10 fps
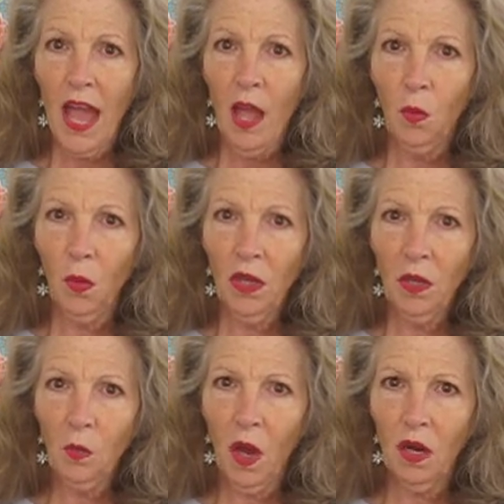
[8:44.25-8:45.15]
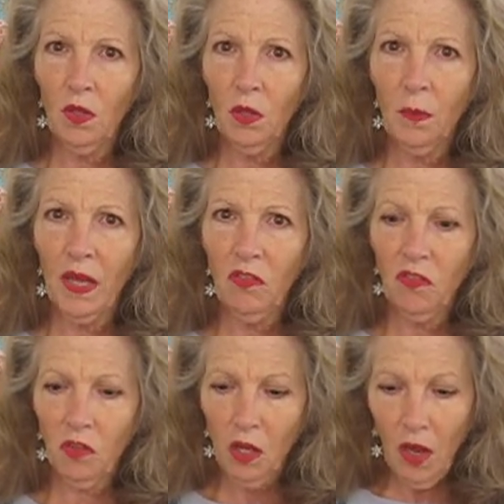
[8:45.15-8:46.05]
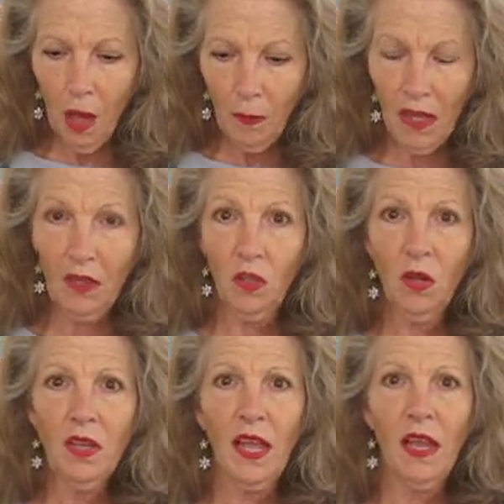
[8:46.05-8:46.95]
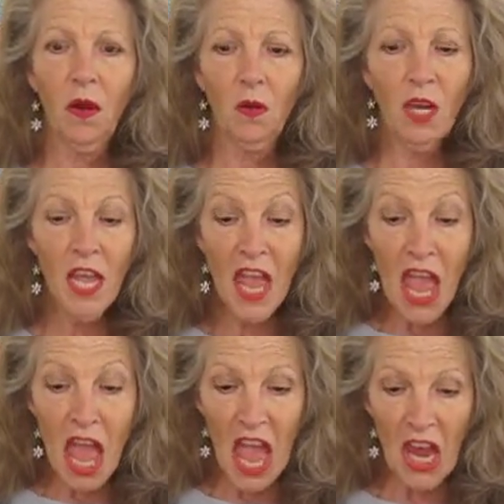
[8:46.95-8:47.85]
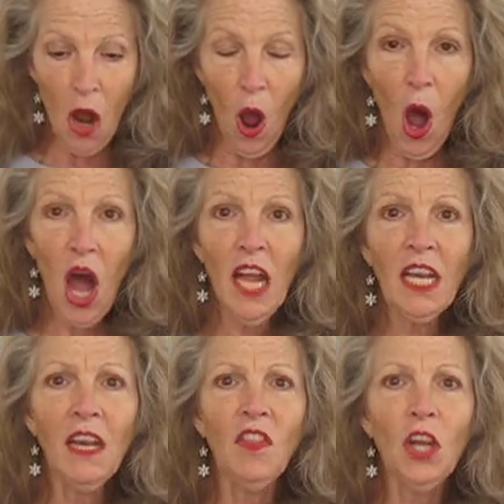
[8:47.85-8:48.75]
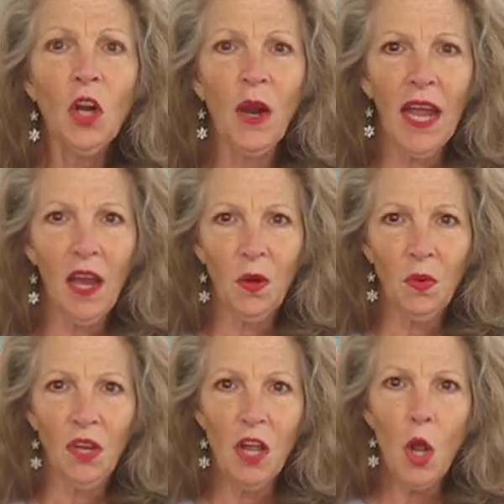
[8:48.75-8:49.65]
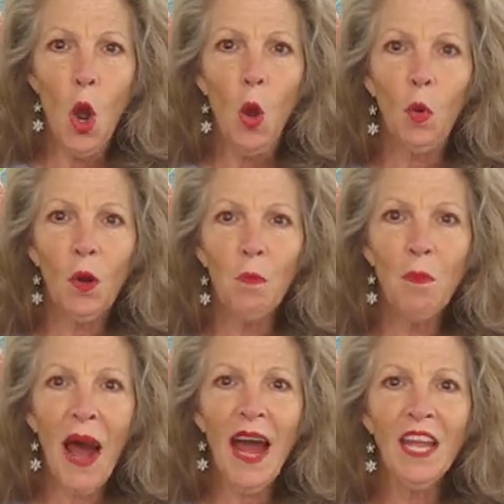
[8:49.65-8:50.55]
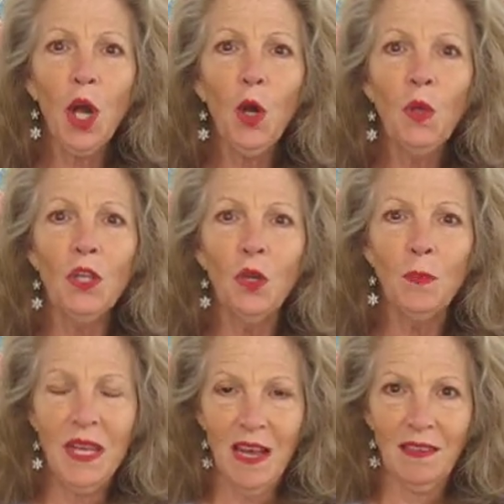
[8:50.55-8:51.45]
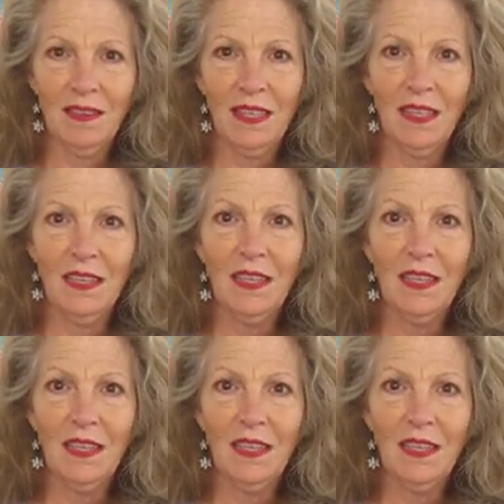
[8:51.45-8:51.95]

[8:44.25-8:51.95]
And William Guadalupe stood up and looked down, and on the ground were bioluminescent